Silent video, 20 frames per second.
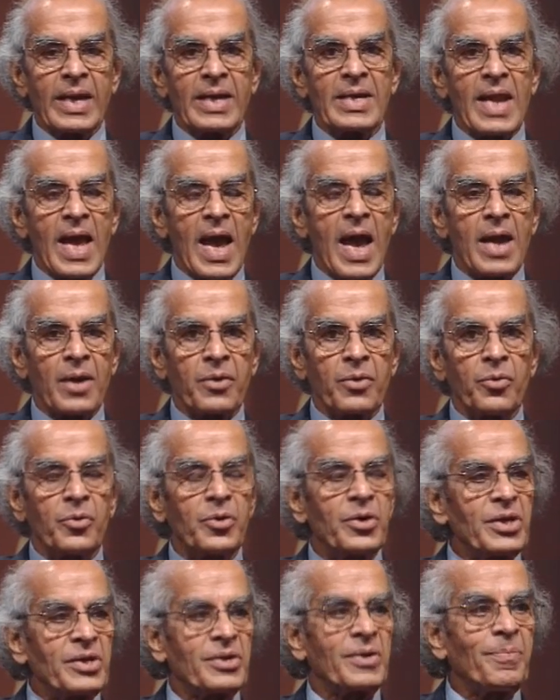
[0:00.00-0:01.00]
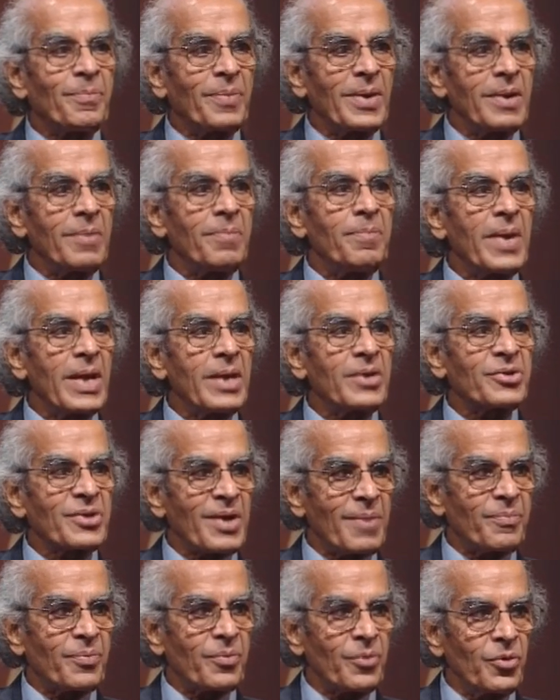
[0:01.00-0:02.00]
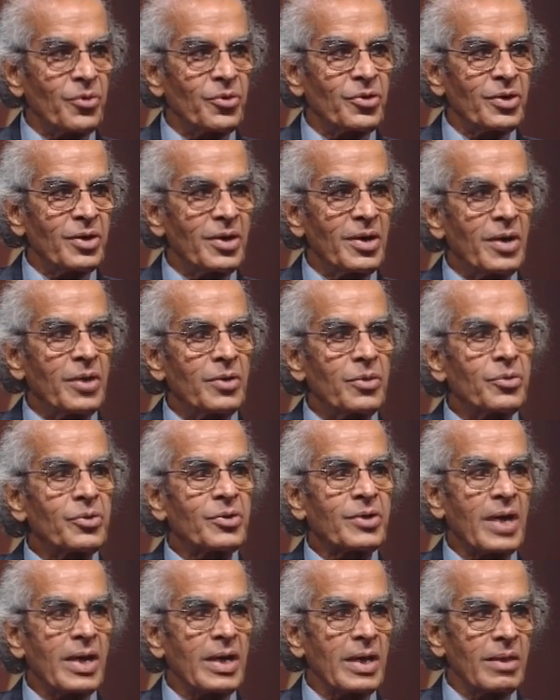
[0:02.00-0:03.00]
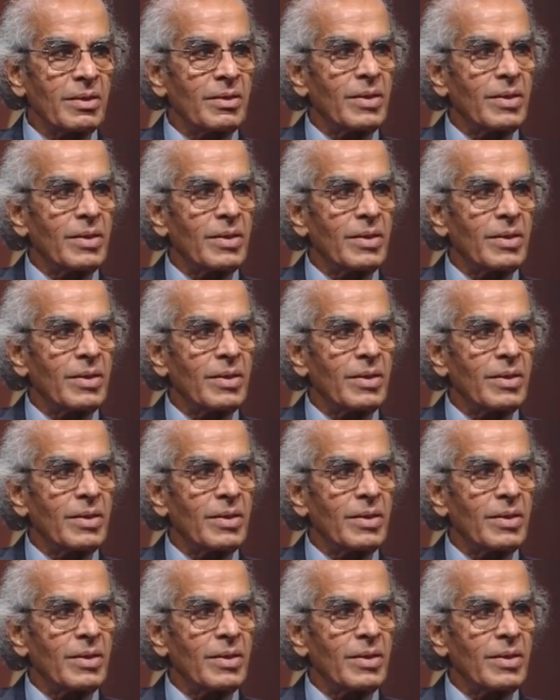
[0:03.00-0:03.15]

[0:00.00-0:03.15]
narrow discipline based approach to studies.